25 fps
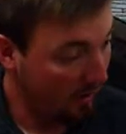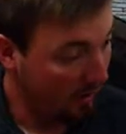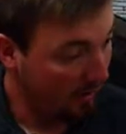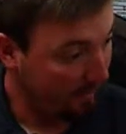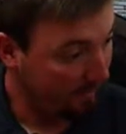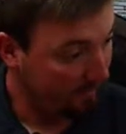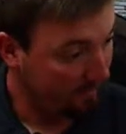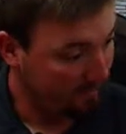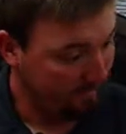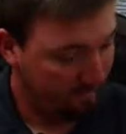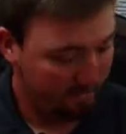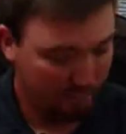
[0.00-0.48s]

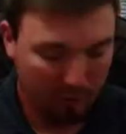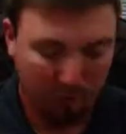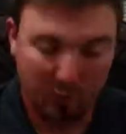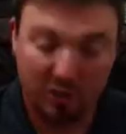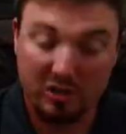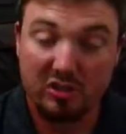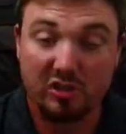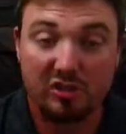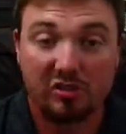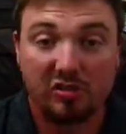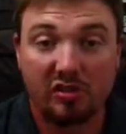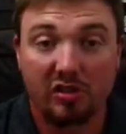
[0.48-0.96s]
Yeah,
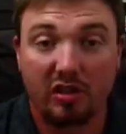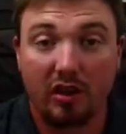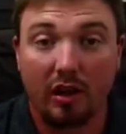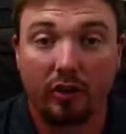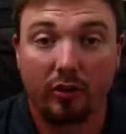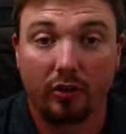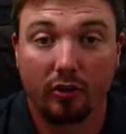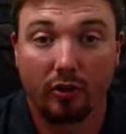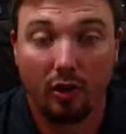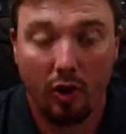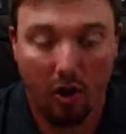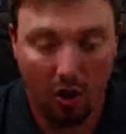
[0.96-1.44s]
which
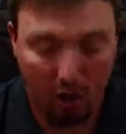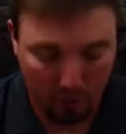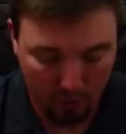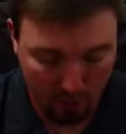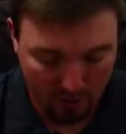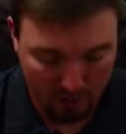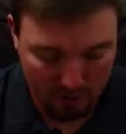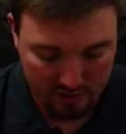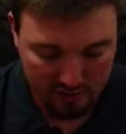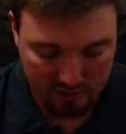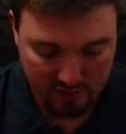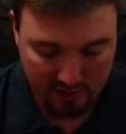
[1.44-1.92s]
is another
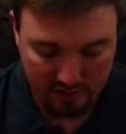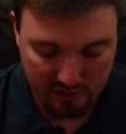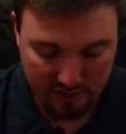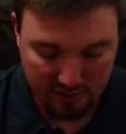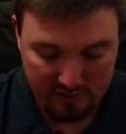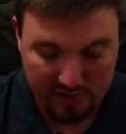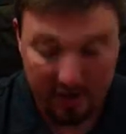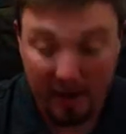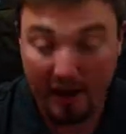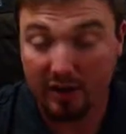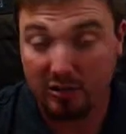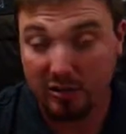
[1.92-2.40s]
kart
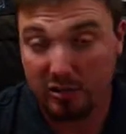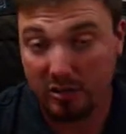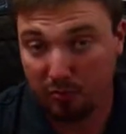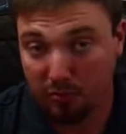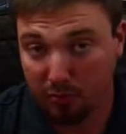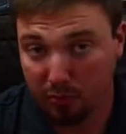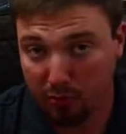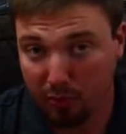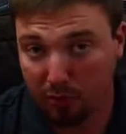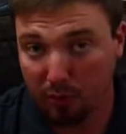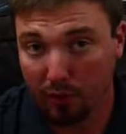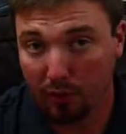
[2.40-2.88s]
racer that's
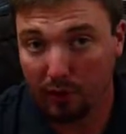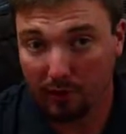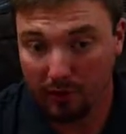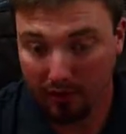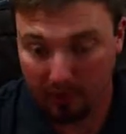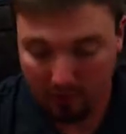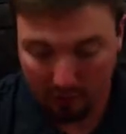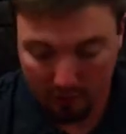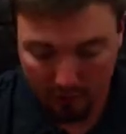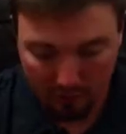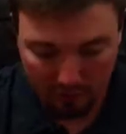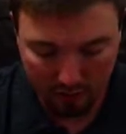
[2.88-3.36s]
actually
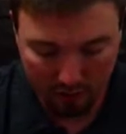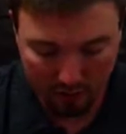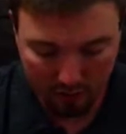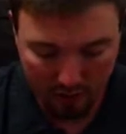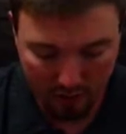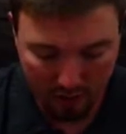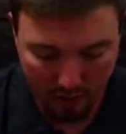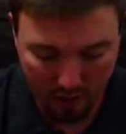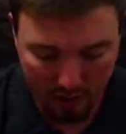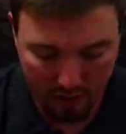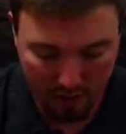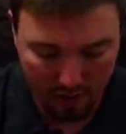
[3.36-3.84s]
pretty
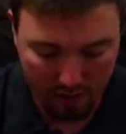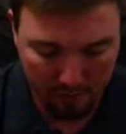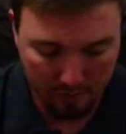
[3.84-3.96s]
good.